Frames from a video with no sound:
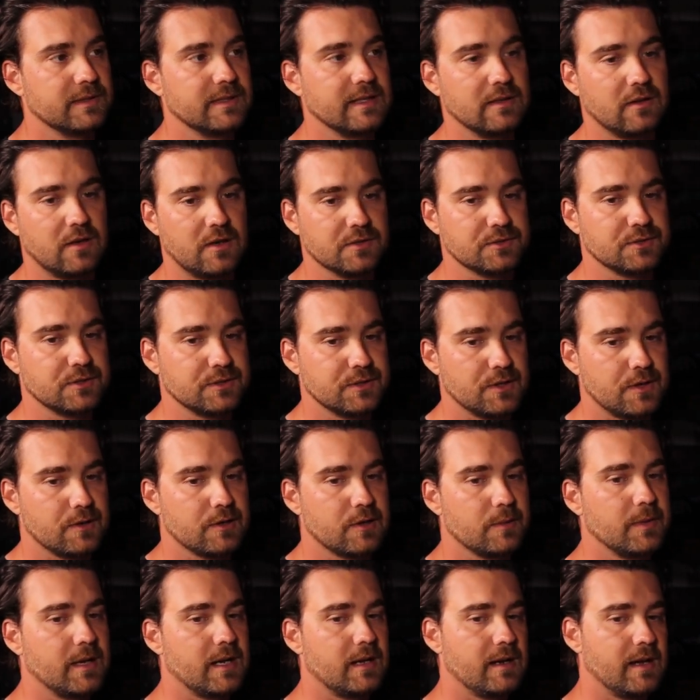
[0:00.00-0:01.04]
but then also
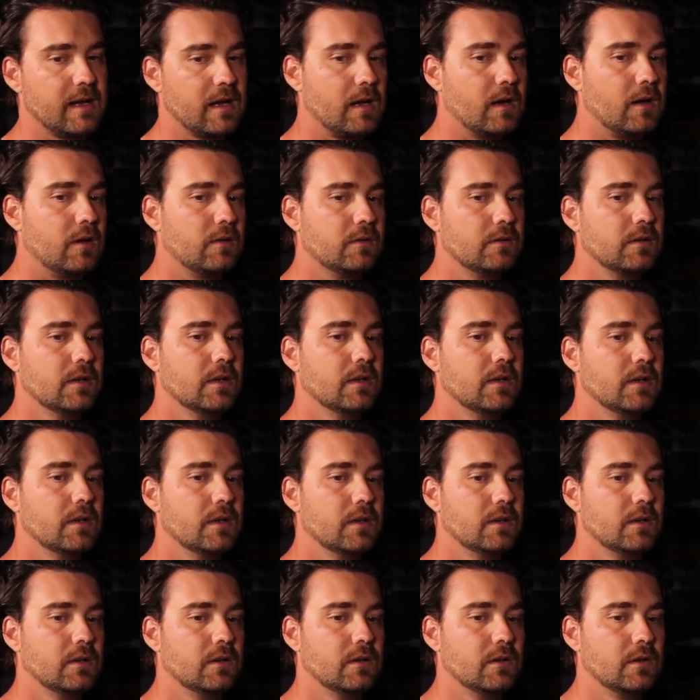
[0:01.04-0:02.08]
talk about how
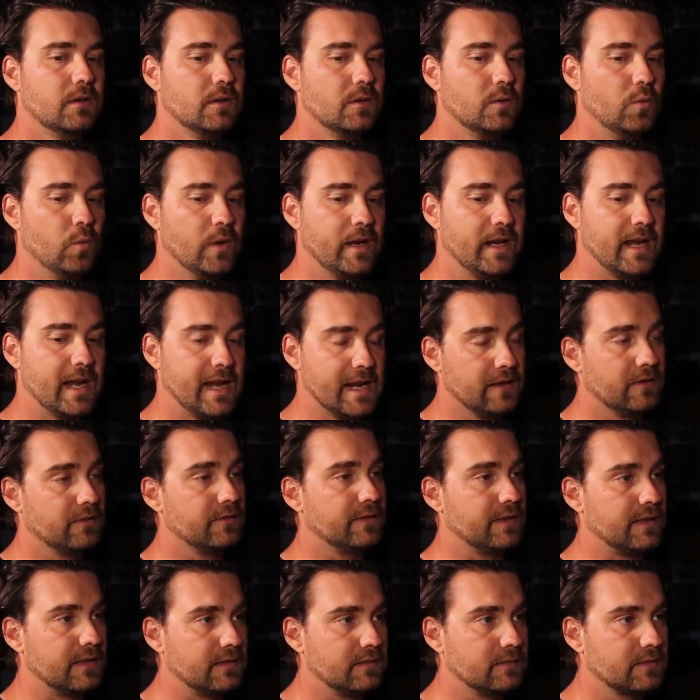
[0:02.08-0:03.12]
we
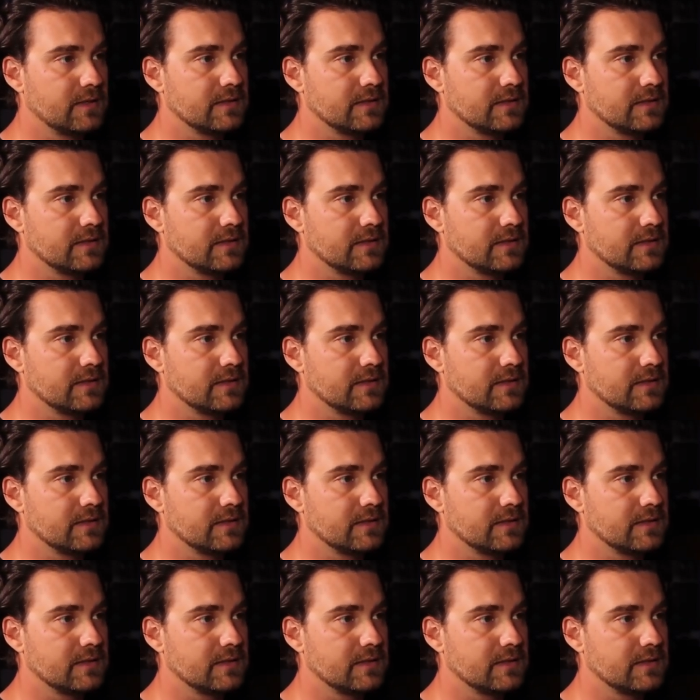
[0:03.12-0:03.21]
handled it.